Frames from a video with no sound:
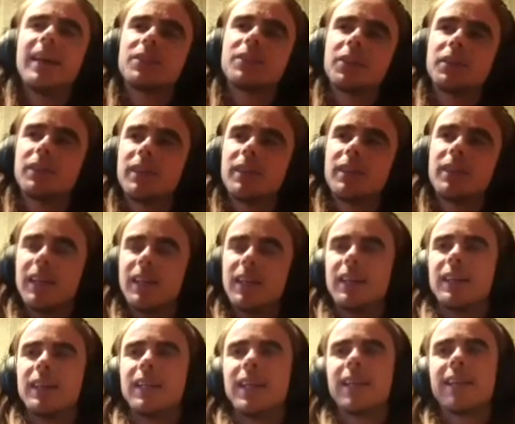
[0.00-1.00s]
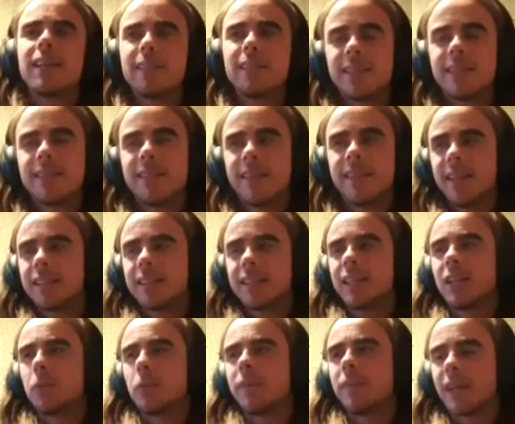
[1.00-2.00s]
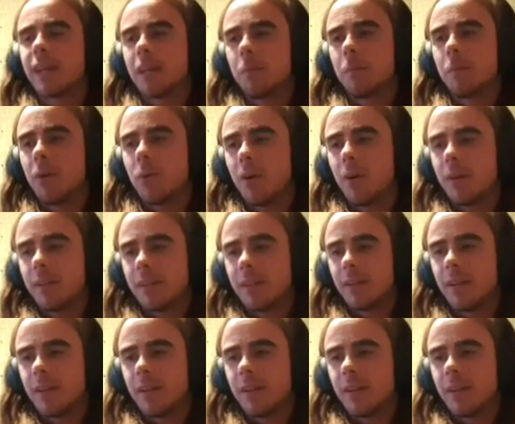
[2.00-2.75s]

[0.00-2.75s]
So yeah, that's another one that can be quite